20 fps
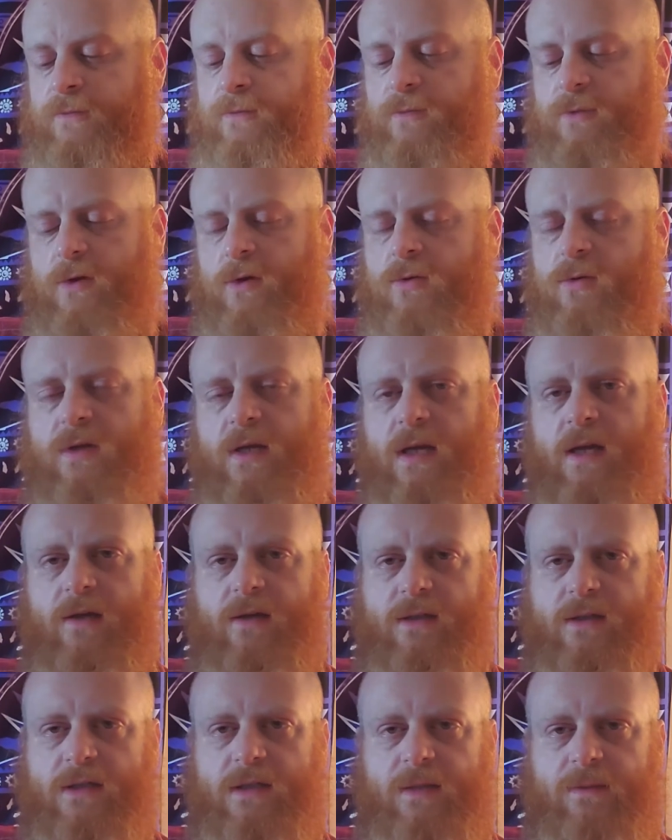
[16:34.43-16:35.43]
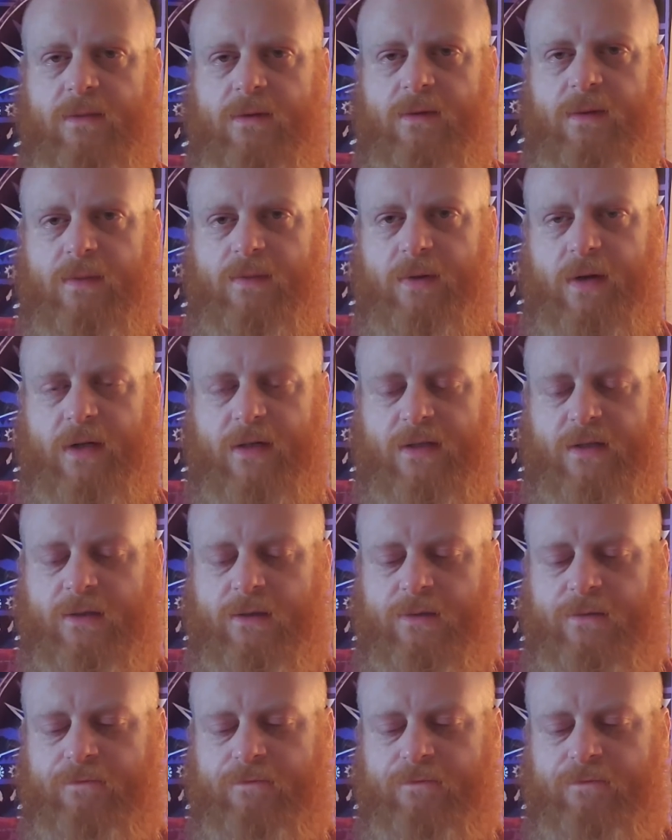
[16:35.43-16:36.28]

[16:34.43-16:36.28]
No tail seemed to be present.